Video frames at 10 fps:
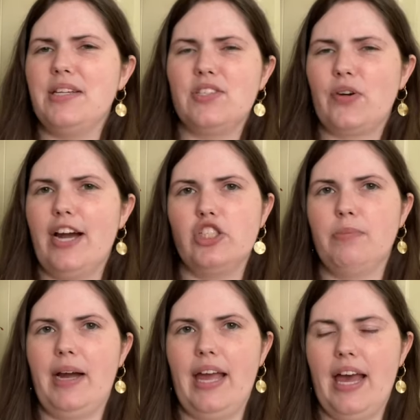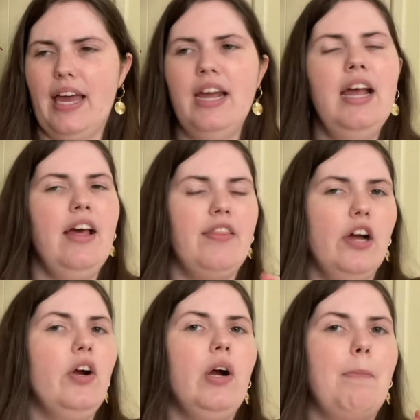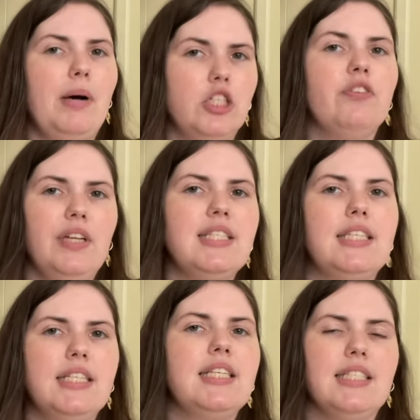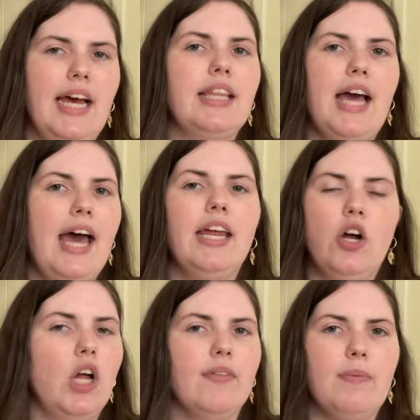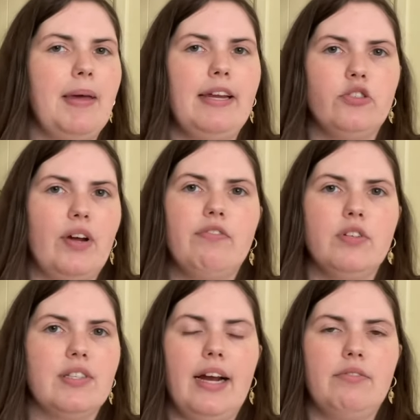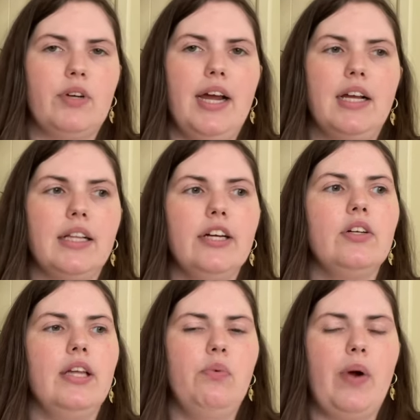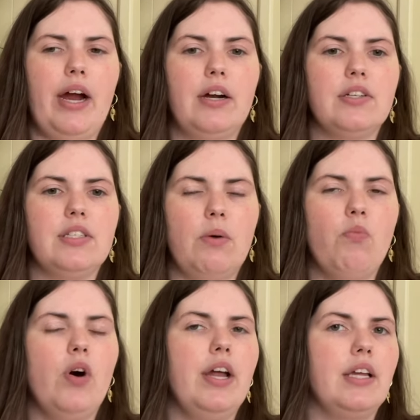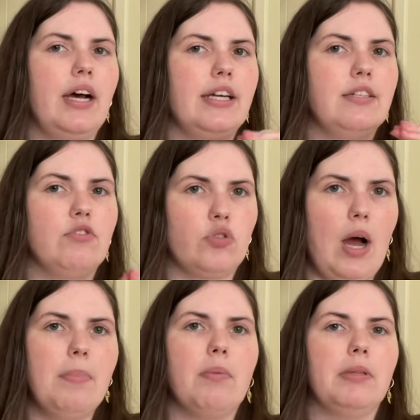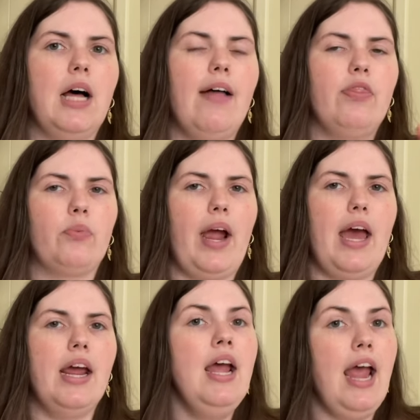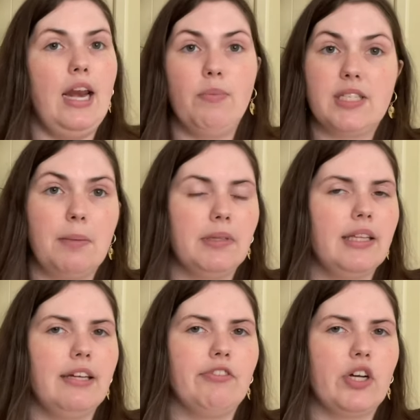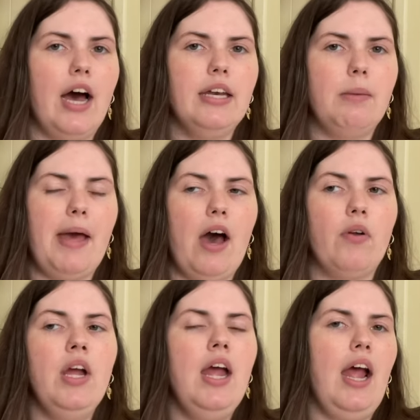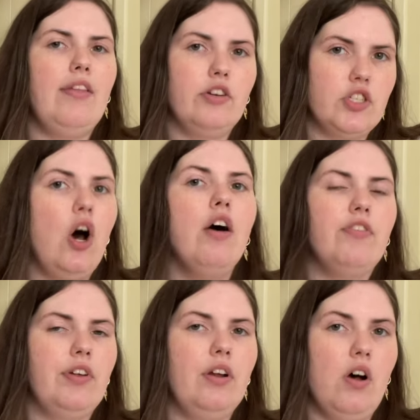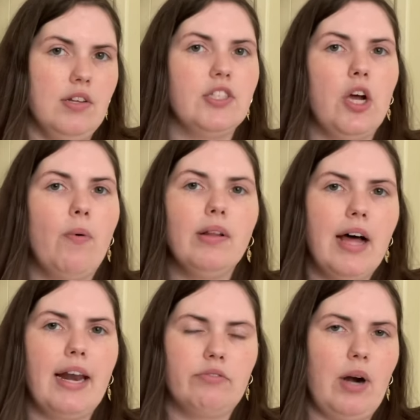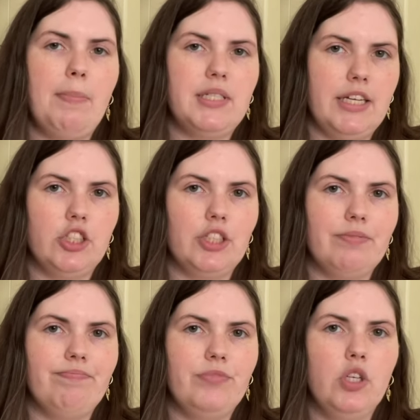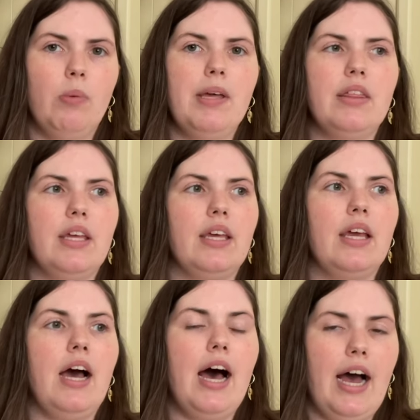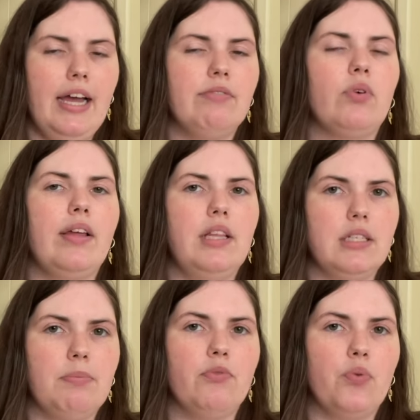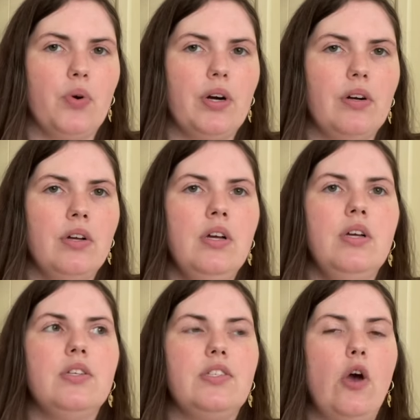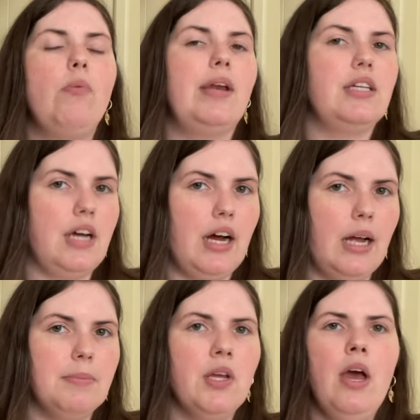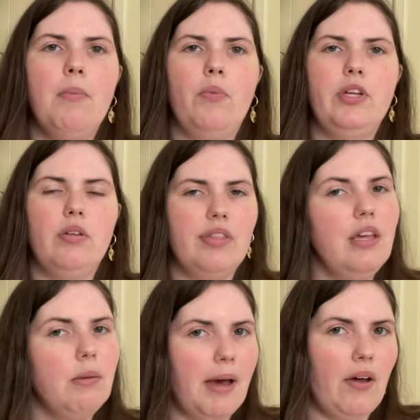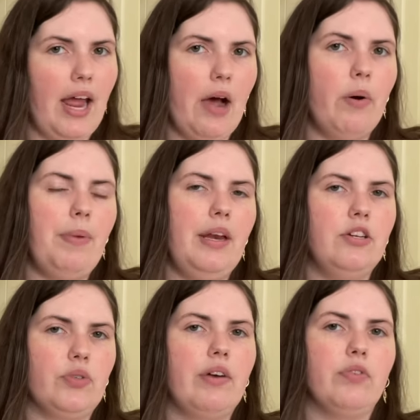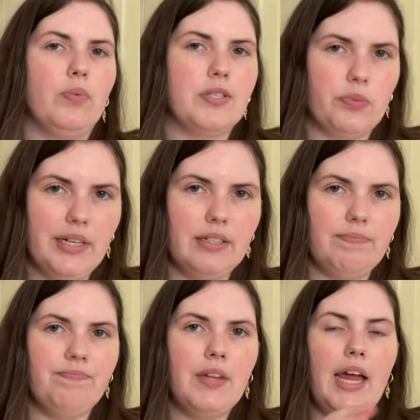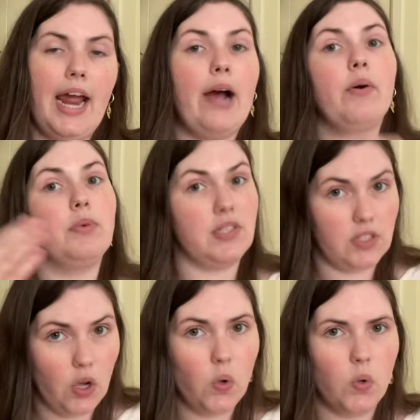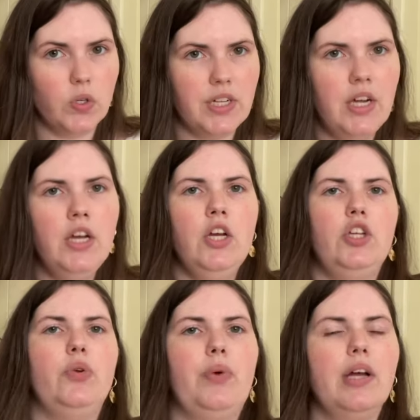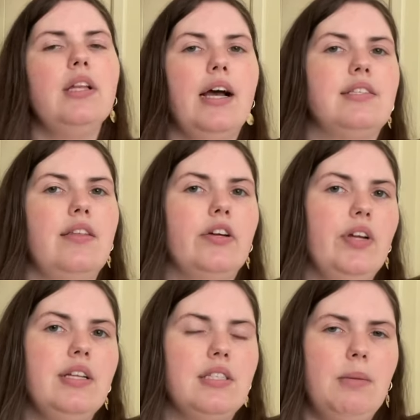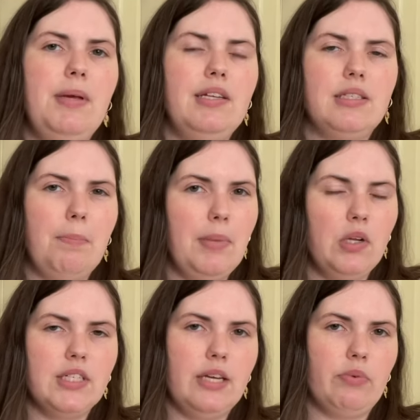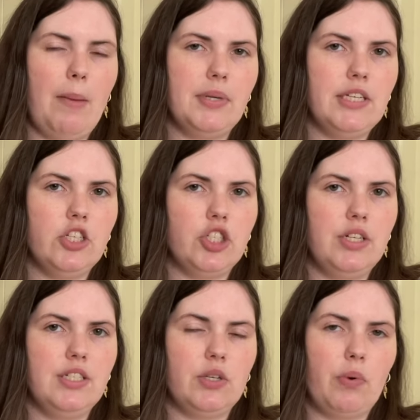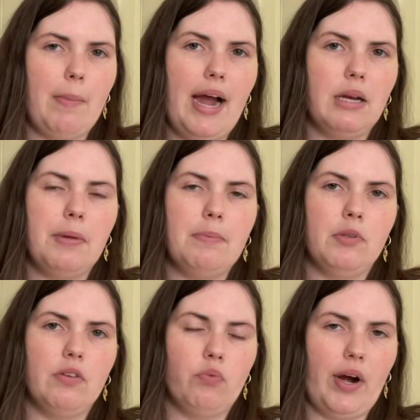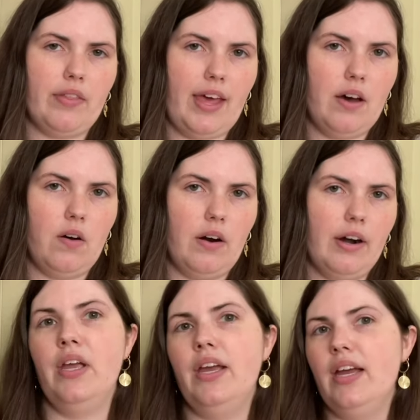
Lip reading: scratching my head. There are a bunch of instances like that in all of the penny dreadfuls that I've read, clearly where someone kind of dropped a plot thread and it was completely forgotten about. And there's often also a lot of repetition. You'll be thinking, I have read this before so many times. But when you think about how a penny dreadful was written and how it was sold, you realize that there needs to be some built-in repetition to remind people of where they are.